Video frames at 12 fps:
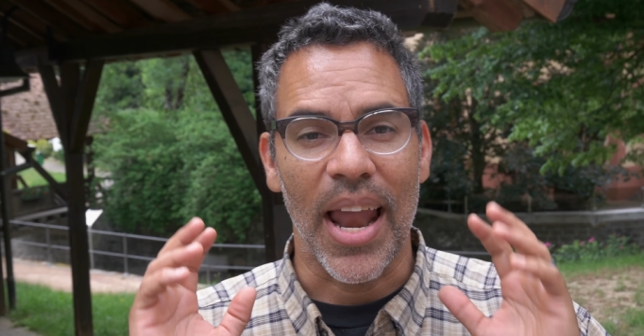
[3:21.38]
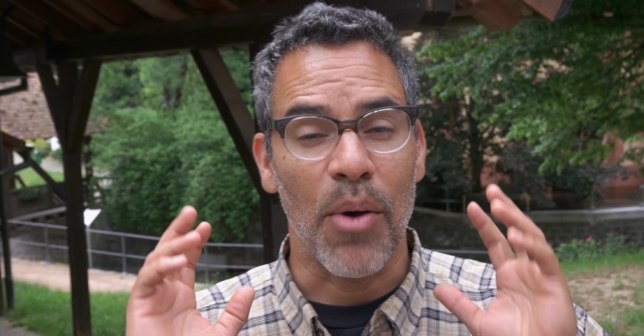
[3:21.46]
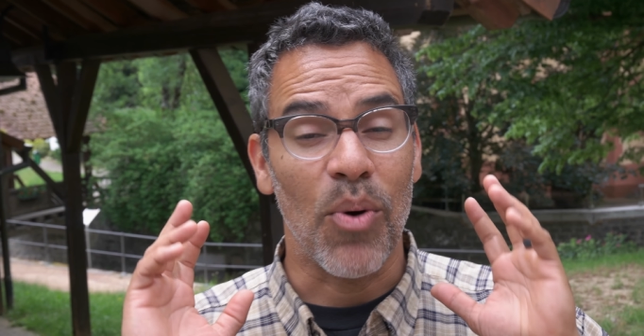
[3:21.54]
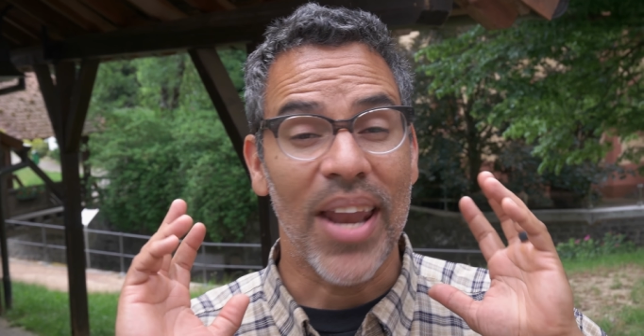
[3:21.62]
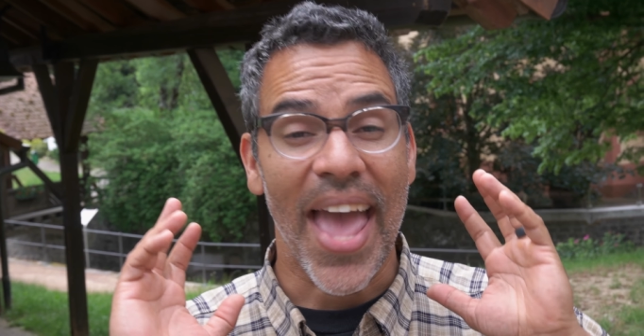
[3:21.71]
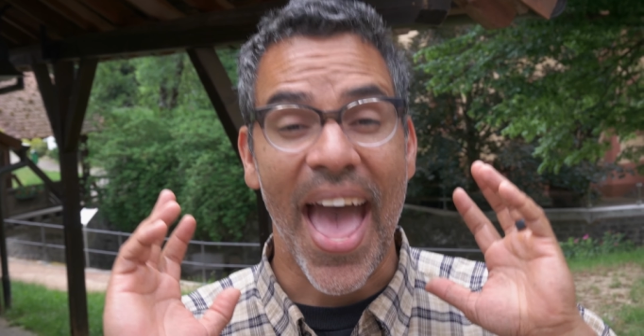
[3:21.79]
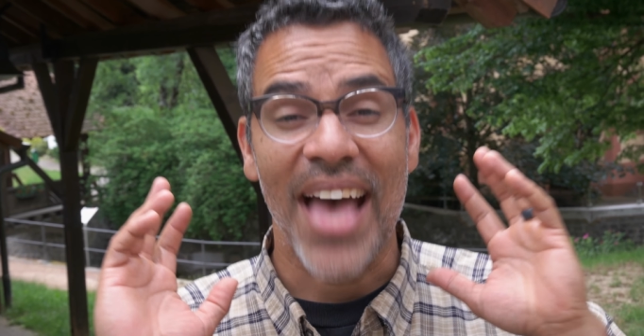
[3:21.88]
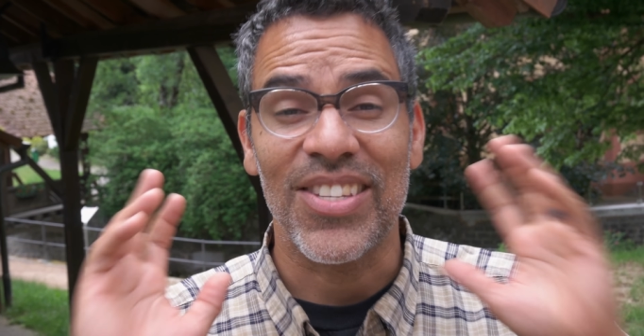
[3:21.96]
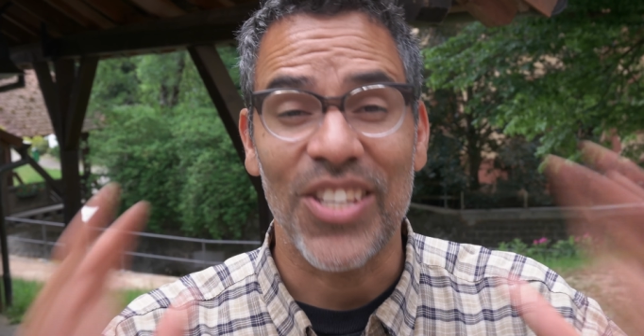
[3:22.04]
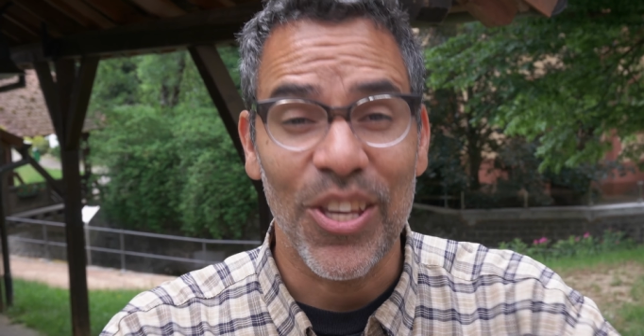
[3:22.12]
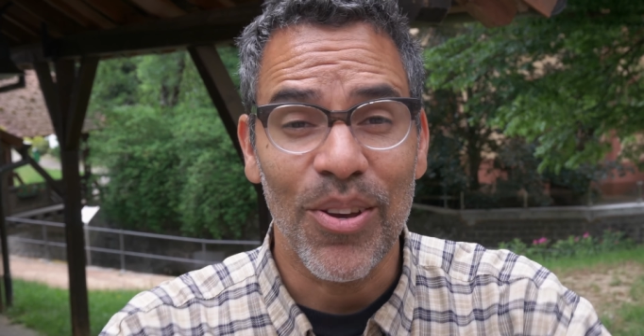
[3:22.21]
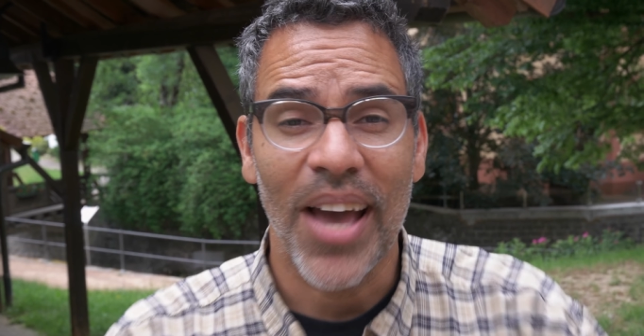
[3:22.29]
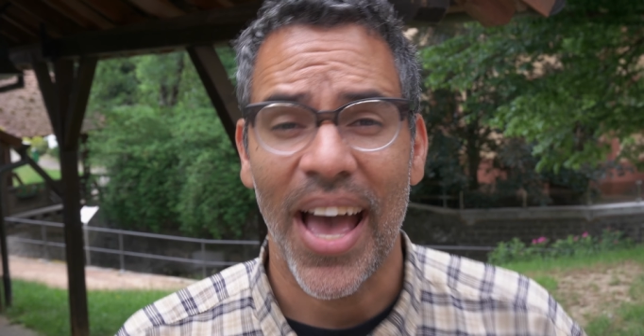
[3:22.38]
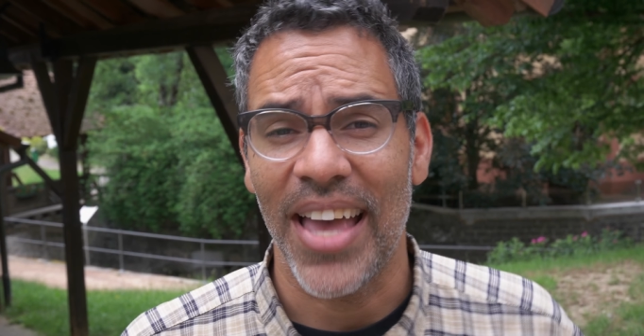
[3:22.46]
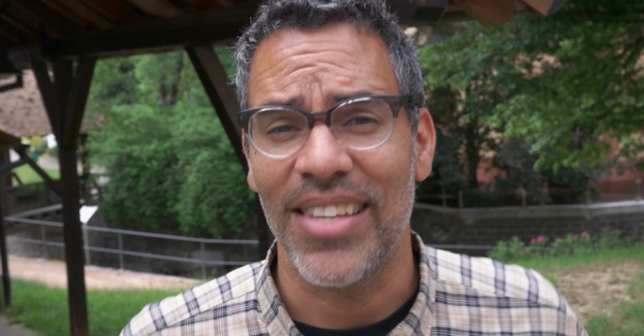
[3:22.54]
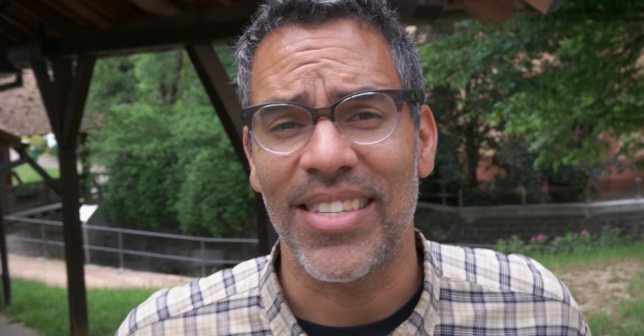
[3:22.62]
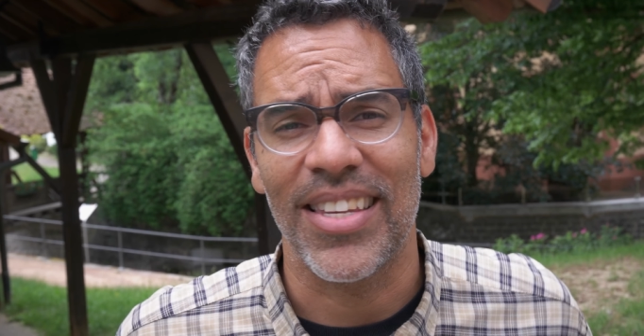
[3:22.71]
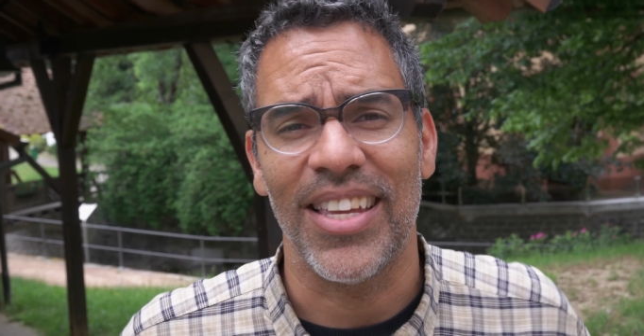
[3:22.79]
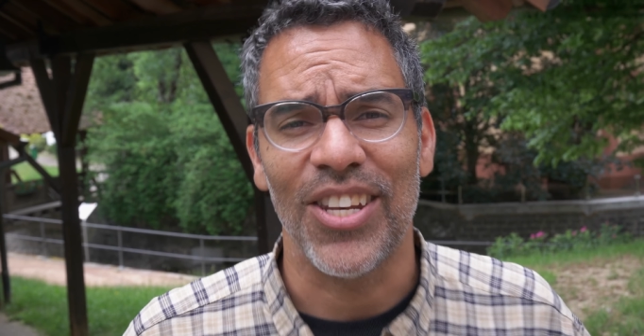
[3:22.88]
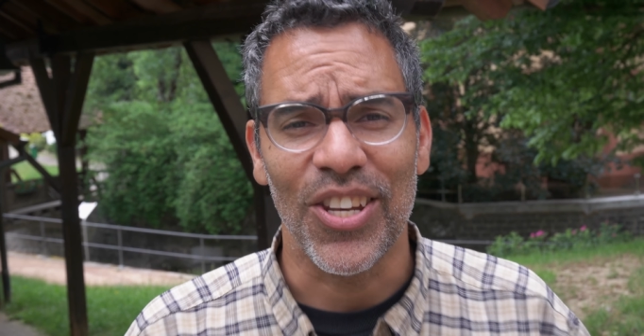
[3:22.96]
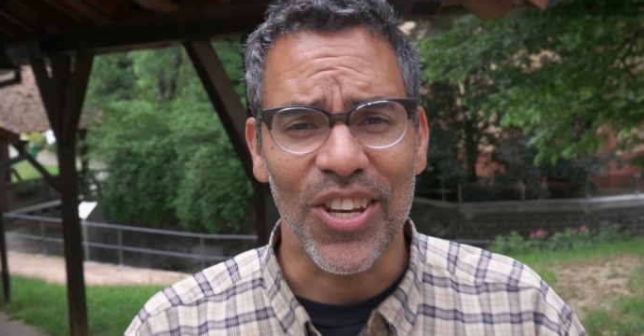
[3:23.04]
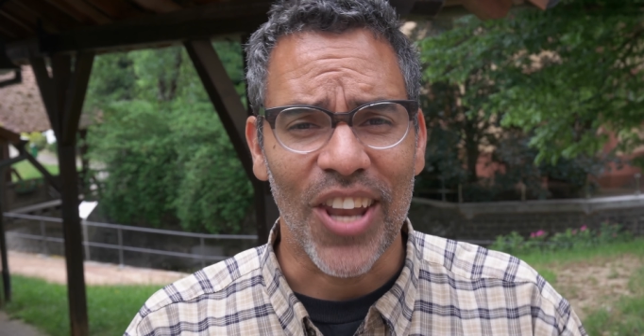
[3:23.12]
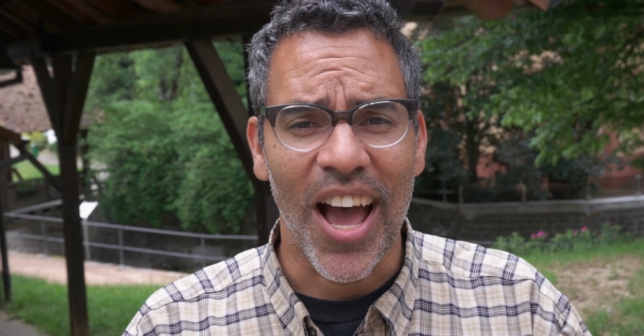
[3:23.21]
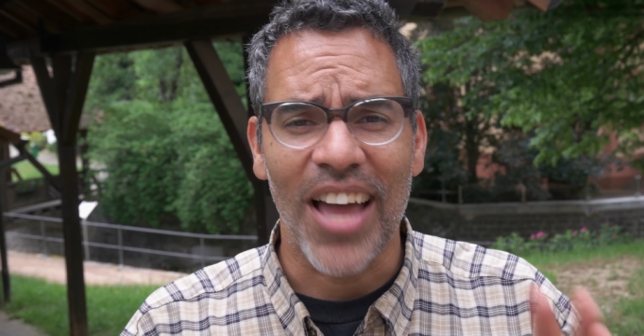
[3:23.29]
And I want to ask you guys
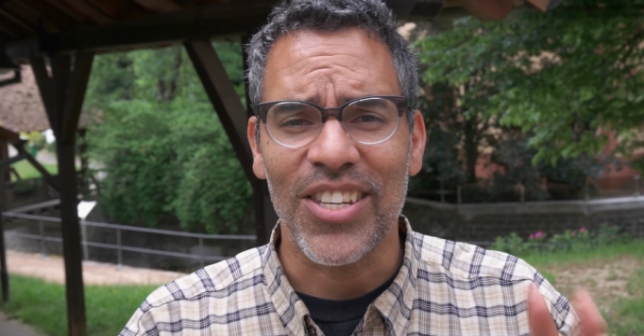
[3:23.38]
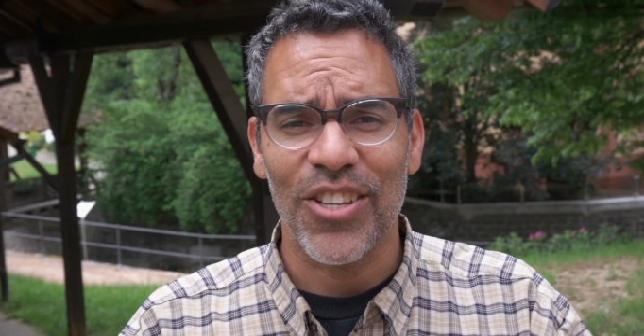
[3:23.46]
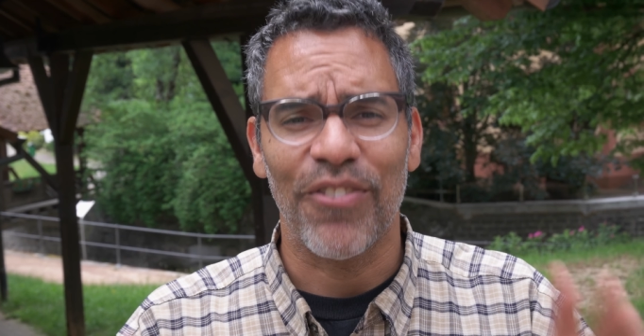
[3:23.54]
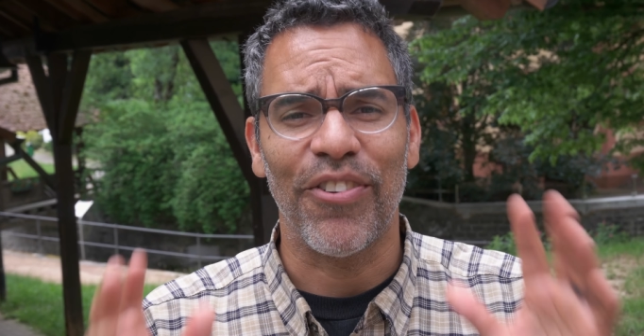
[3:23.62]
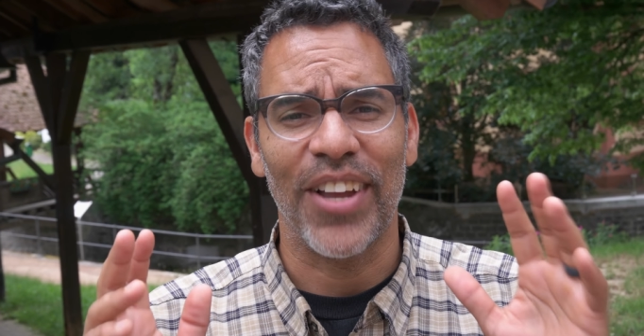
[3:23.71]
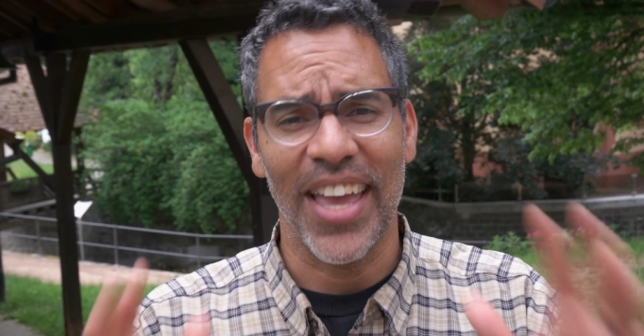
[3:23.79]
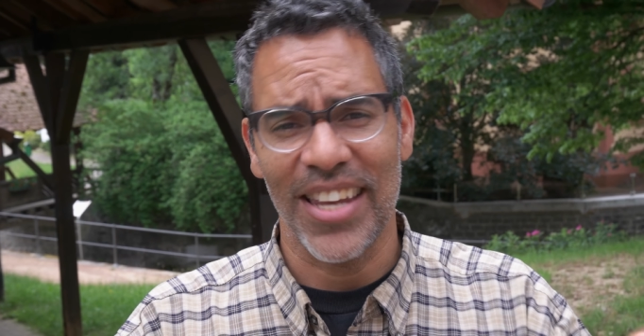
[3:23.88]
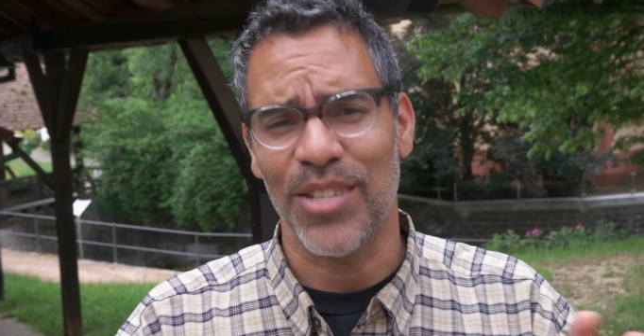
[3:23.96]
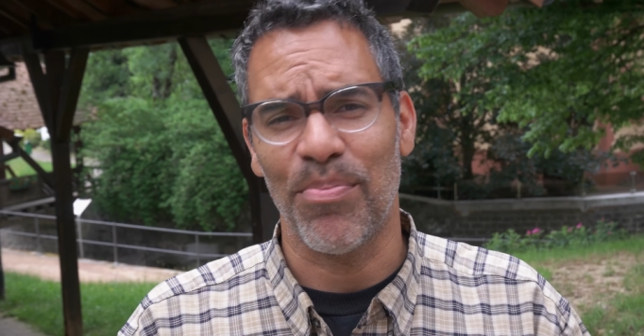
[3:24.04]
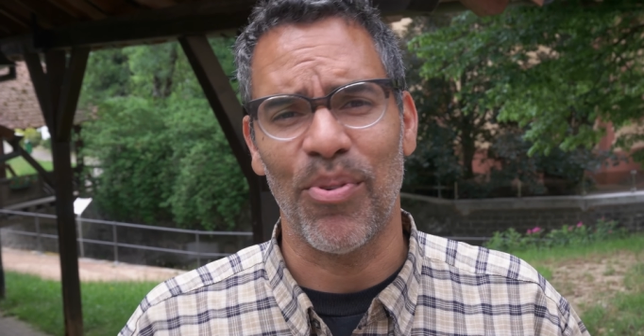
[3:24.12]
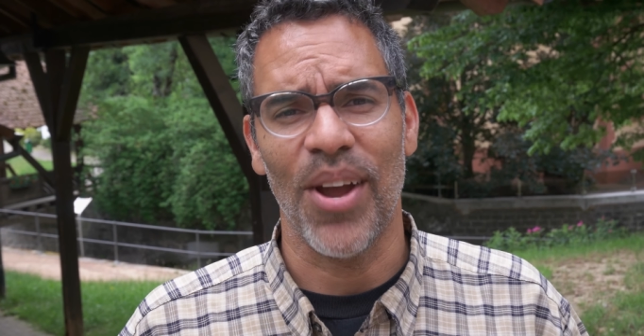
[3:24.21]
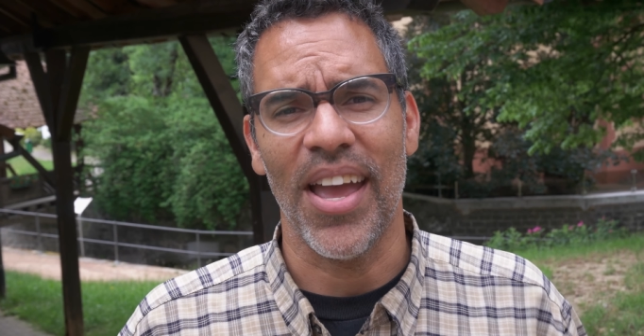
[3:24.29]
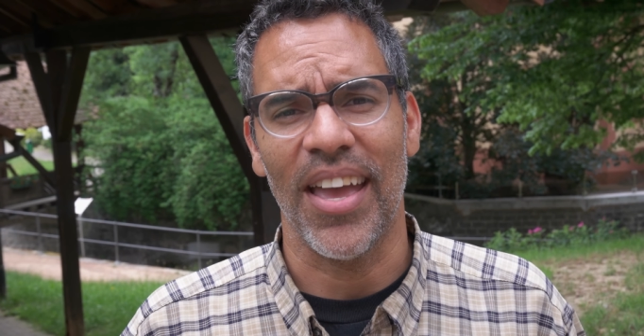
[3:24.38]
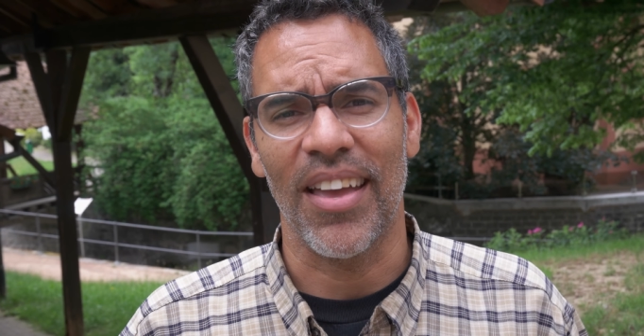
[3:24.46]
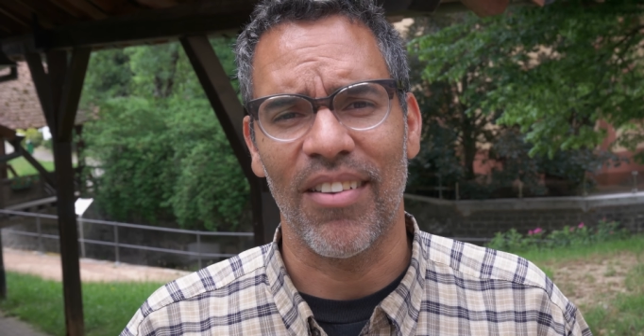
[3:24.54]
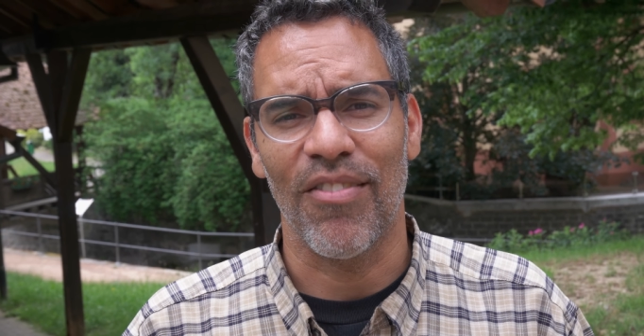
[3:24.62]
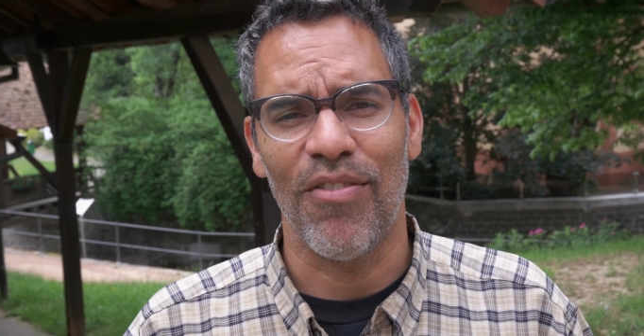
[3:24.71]
not to forget to pray